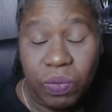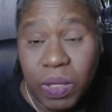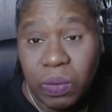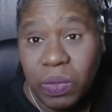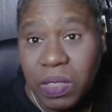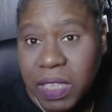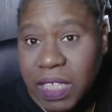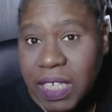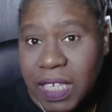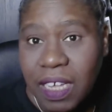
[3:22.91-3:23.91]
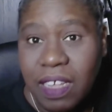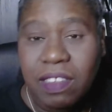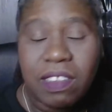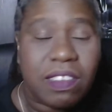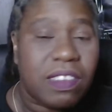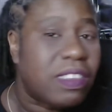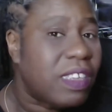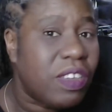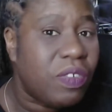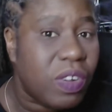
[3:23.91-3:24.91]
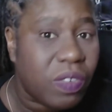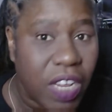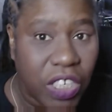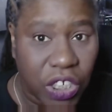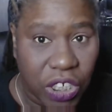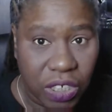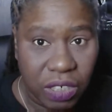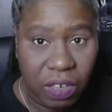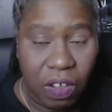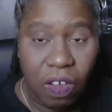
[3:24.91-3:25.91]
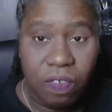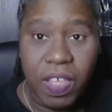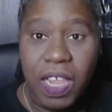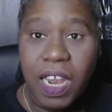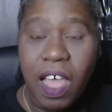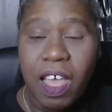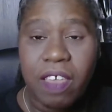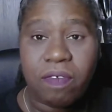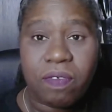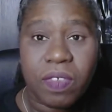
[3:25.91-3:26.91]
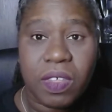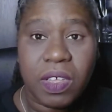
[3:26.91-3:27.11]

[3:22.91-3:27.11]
We will see the deterioration of her life